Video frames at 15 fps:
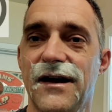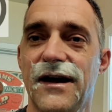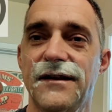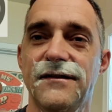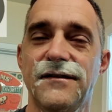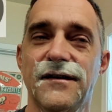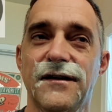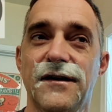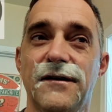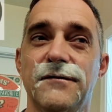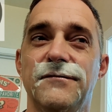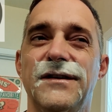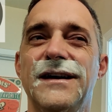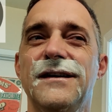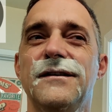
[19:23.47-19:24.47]
and
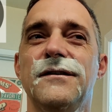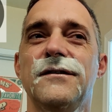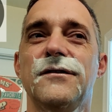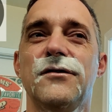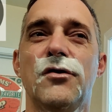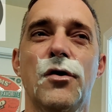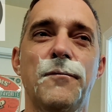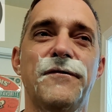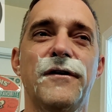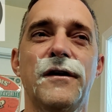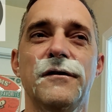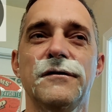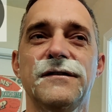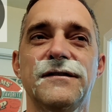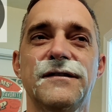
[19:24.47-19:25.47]

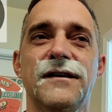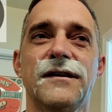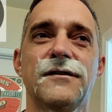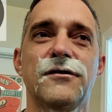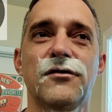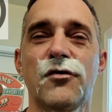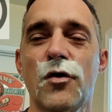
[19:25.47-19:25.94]
Kupfer und Zink.